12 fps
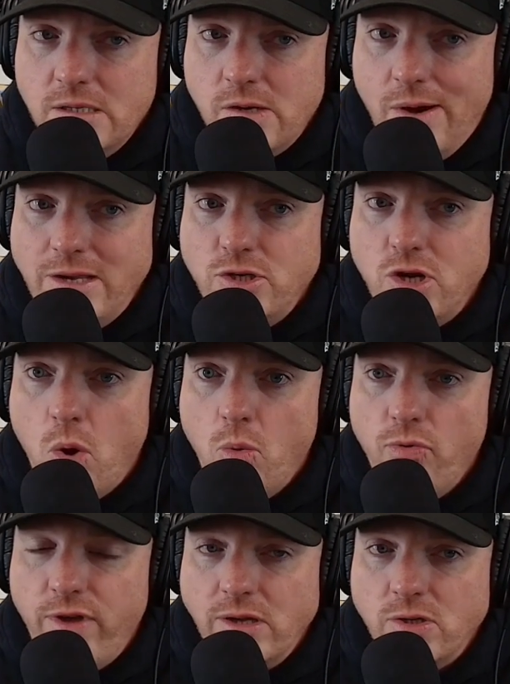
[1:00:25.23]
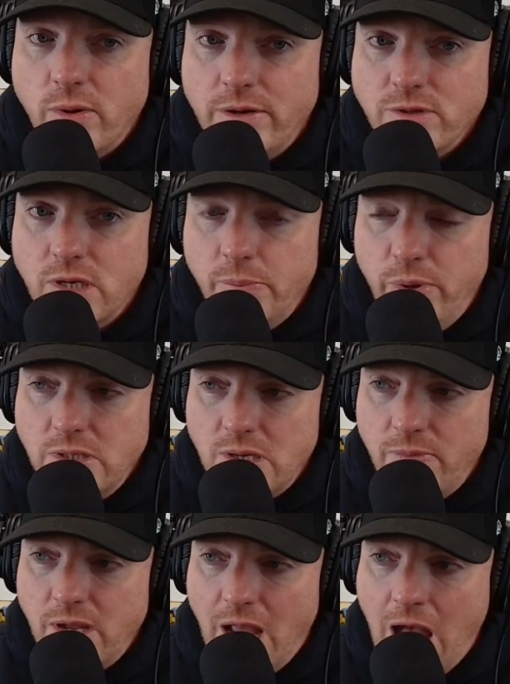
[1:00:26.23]
So I don't think Toyota is going to
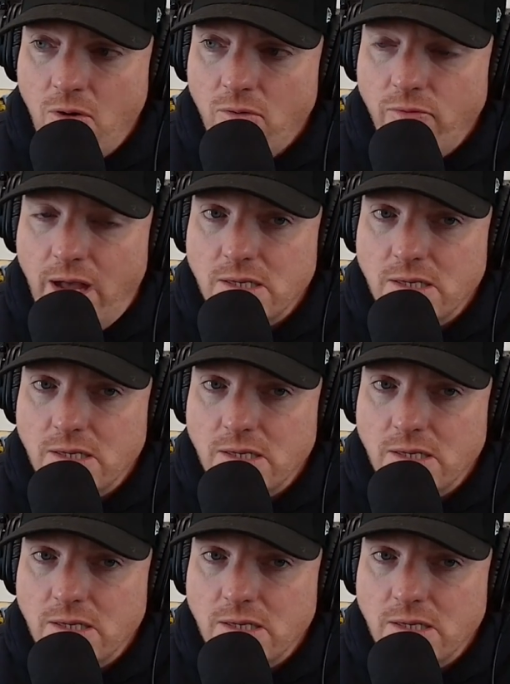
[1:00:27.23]
put something out